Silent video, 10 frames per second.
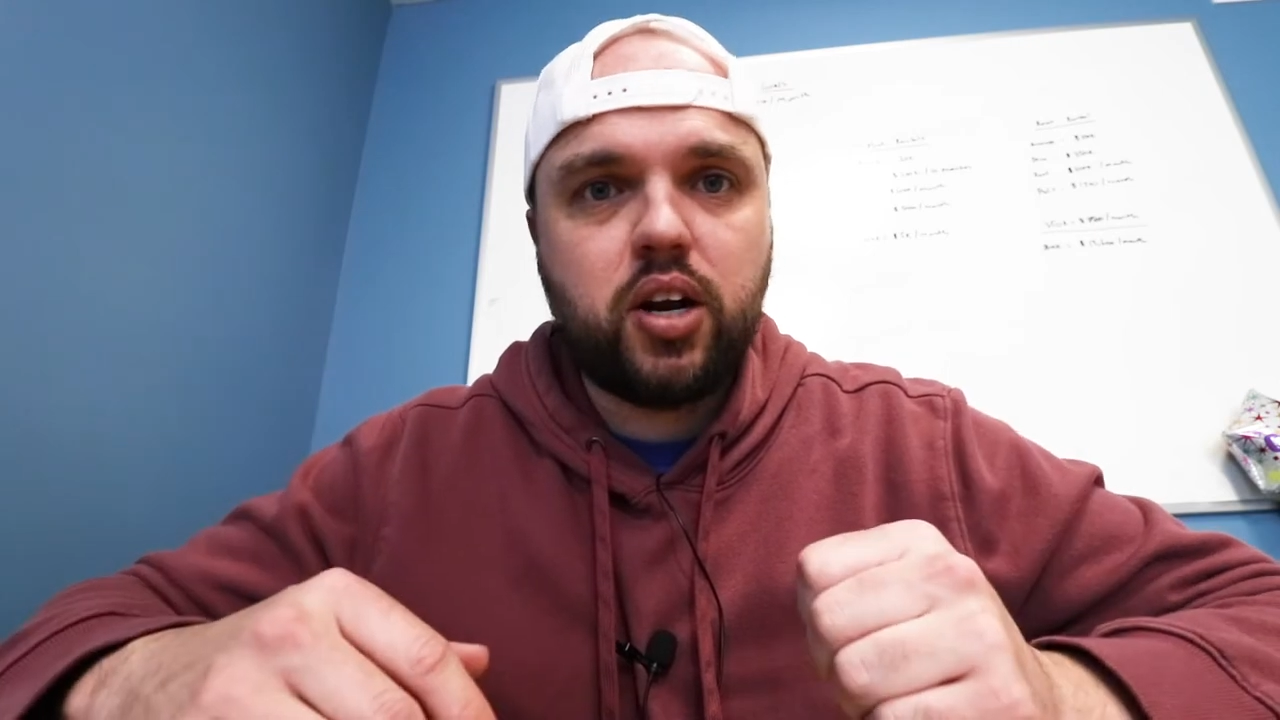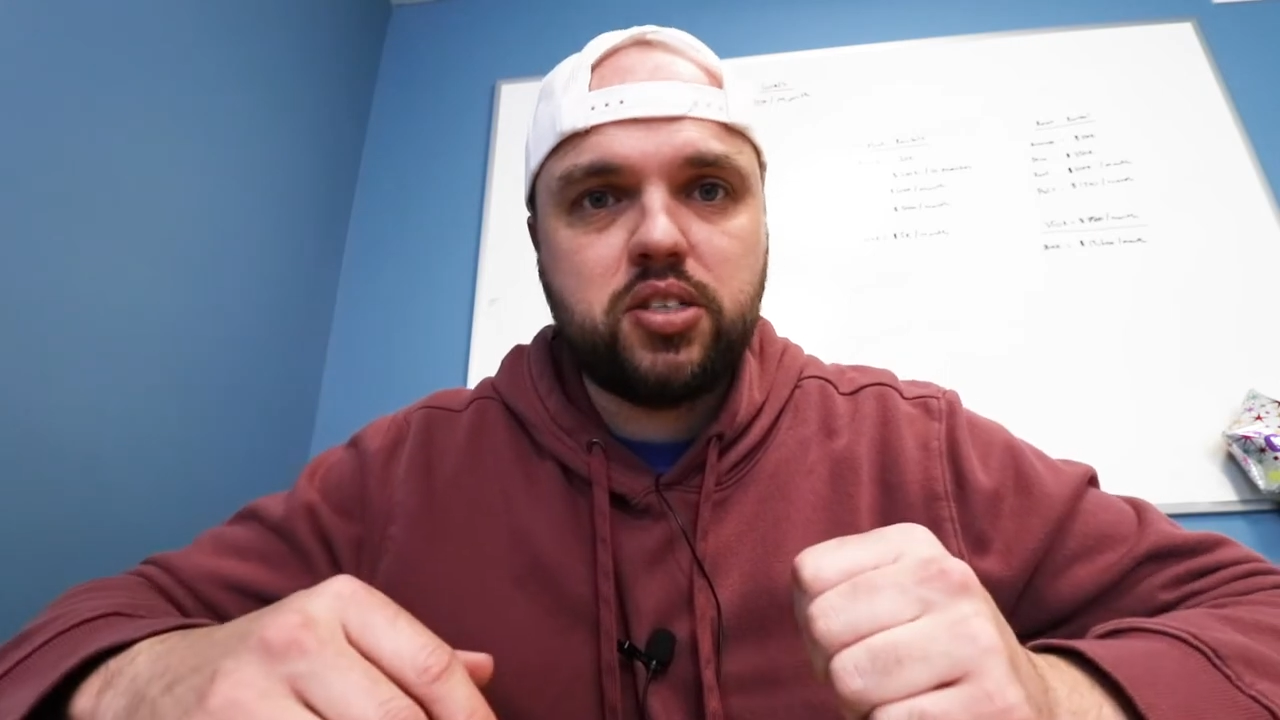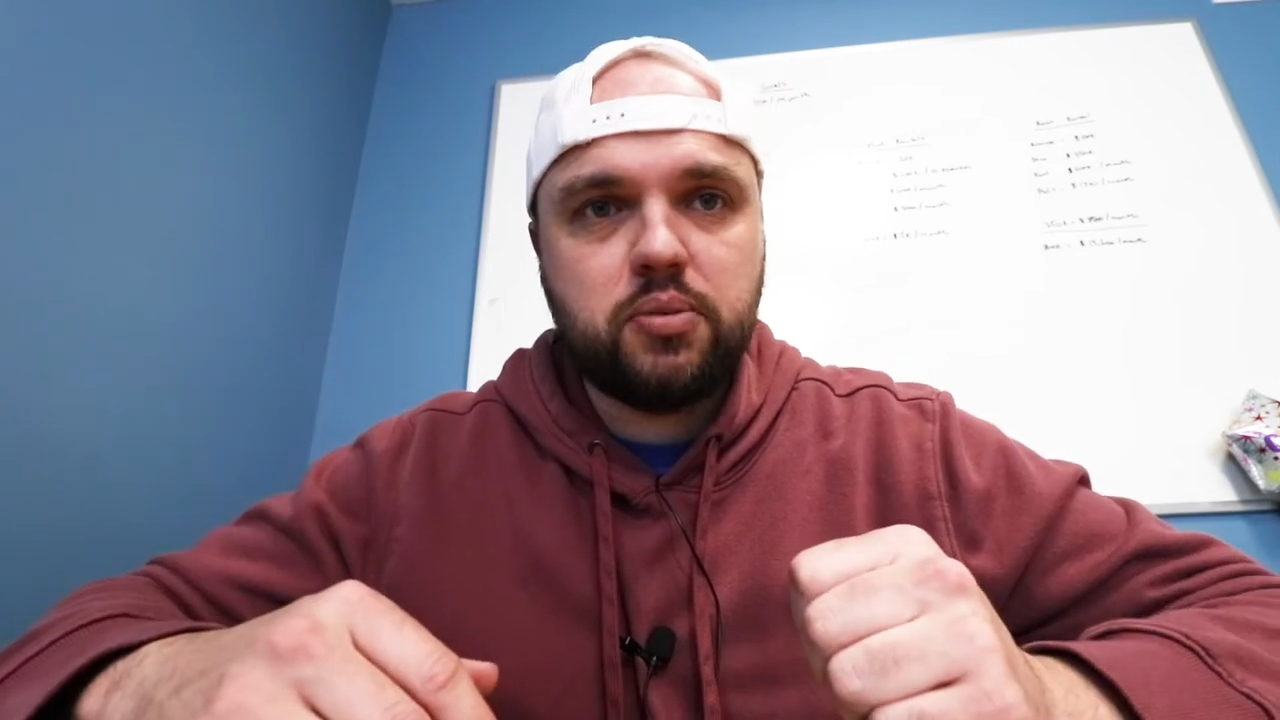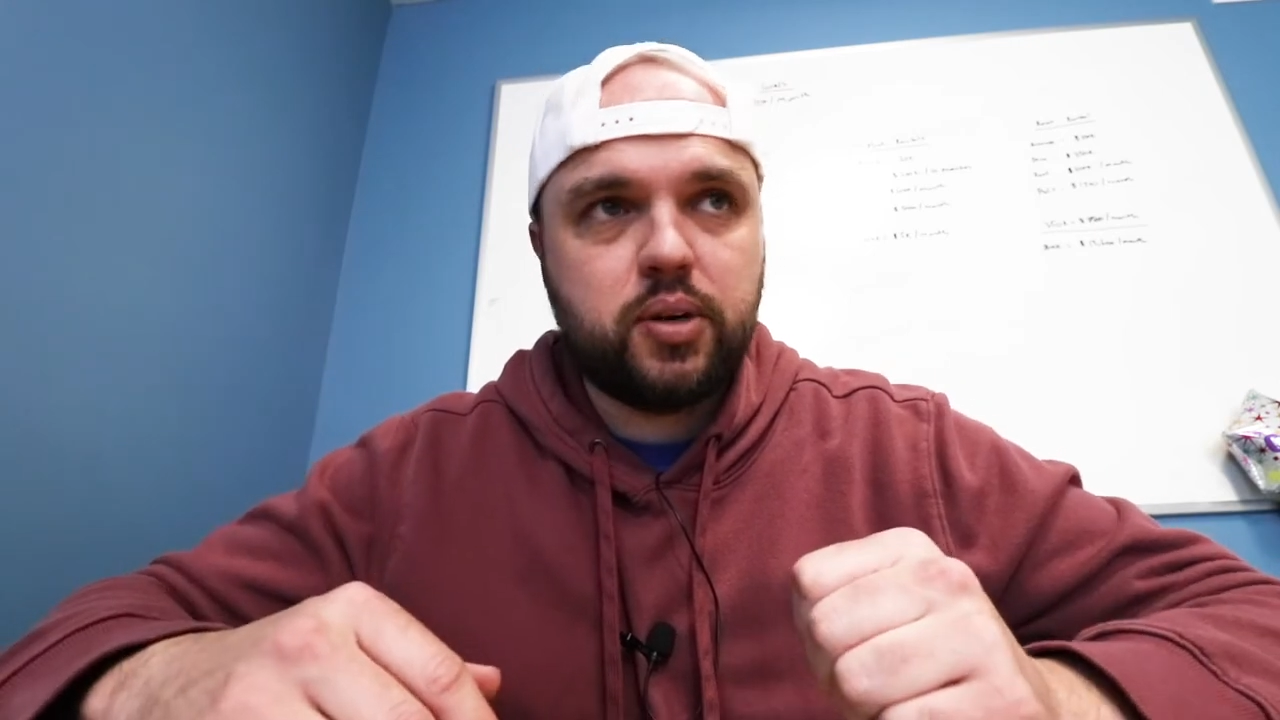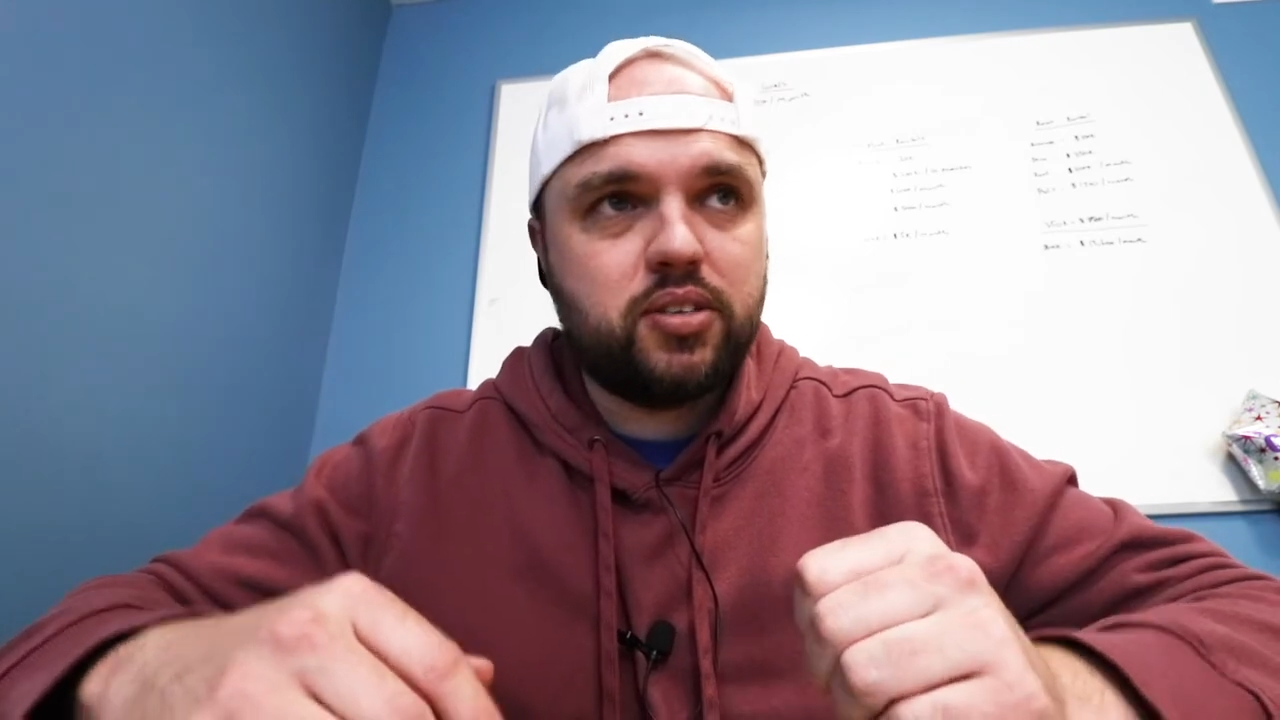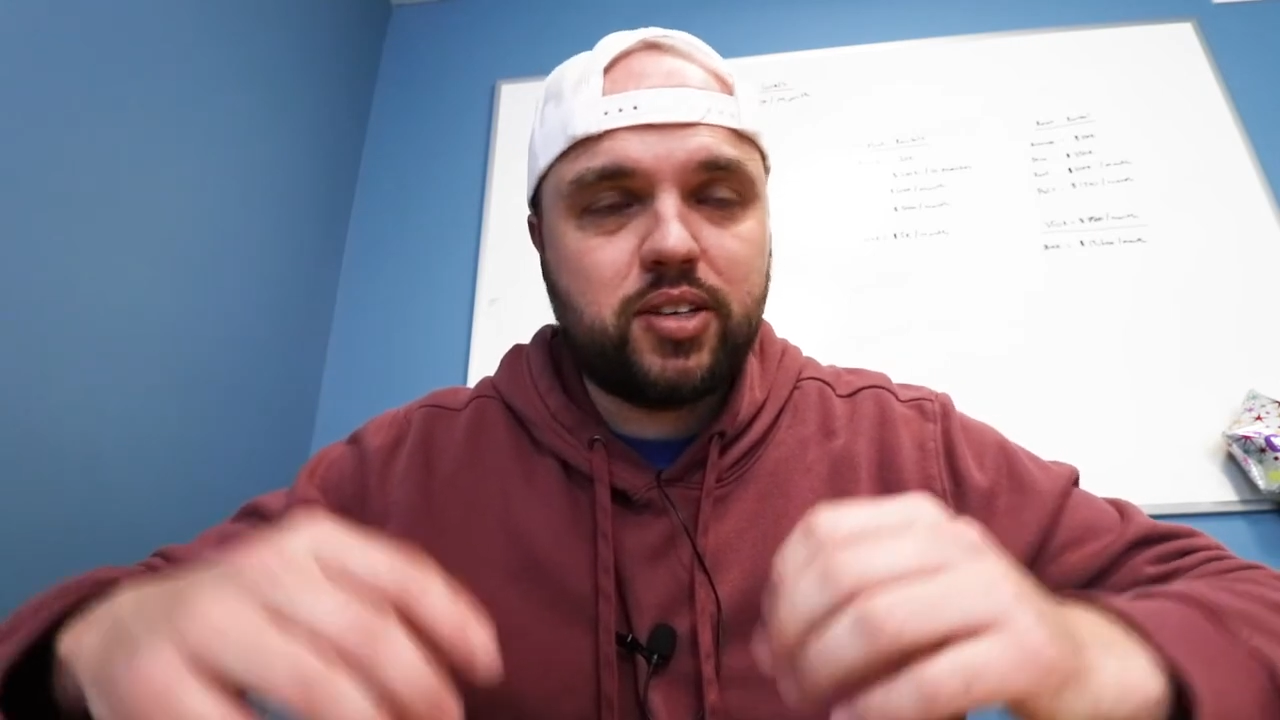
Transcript: customers.